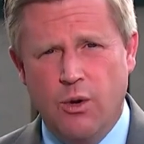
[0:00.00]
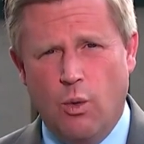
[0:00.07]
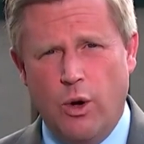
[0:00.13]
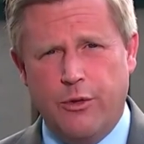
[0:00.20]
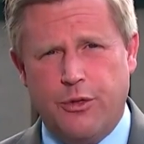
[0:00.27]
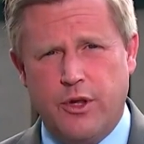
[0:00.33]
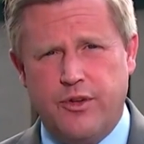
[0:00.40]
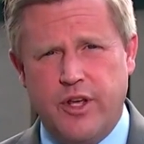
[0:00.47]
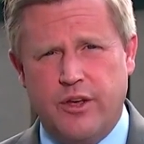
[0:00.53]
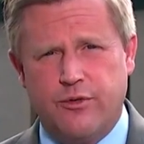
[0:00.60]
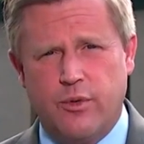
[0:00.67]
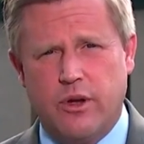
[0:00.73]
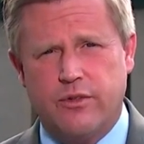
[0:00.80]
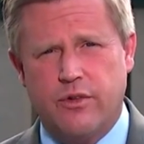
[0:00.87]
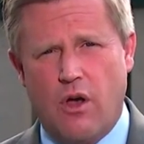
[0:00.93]
with the
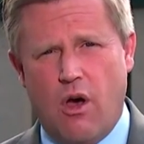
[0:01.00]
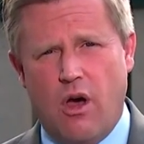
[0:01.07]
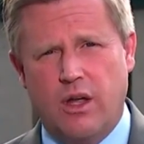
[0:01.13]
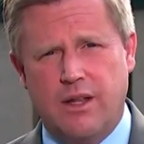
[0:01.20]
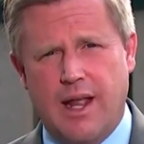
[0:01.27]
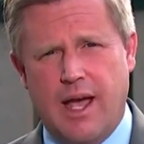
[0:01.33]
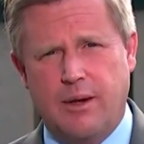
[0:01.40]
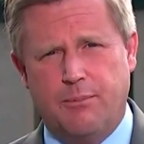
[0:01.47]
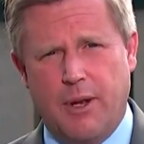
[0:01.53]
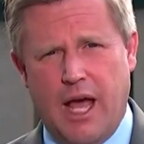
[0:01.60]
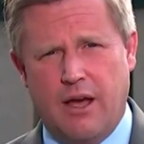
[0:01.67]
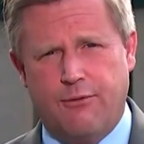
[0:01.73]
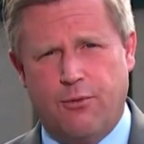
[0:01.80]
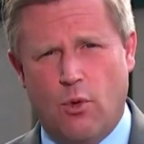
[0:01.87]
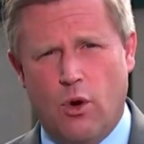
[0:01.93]
district's online
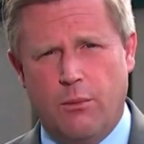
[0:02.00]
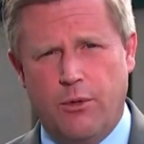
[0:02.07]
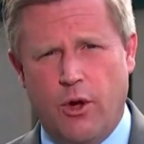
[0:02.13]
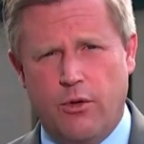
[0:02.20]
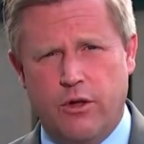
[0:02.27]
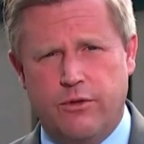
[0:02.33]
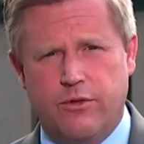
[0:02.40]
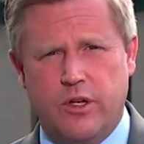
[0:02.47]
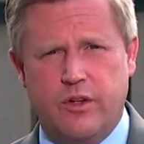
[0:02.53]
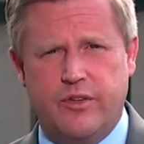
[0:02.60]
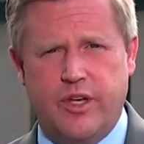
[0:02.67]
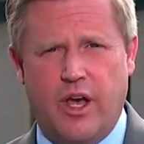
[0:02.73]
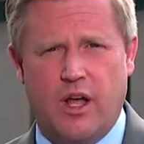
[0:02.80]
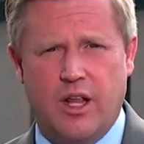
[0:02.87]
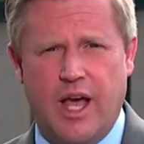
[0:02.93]
platform known as
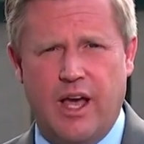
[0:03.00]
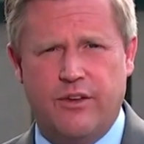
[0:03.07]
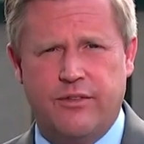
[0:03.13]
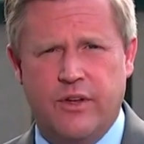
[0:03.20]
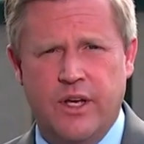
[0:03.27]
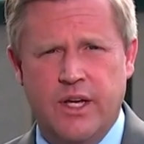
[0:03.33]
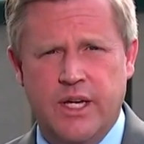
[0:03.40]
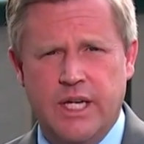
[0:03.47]
CTLS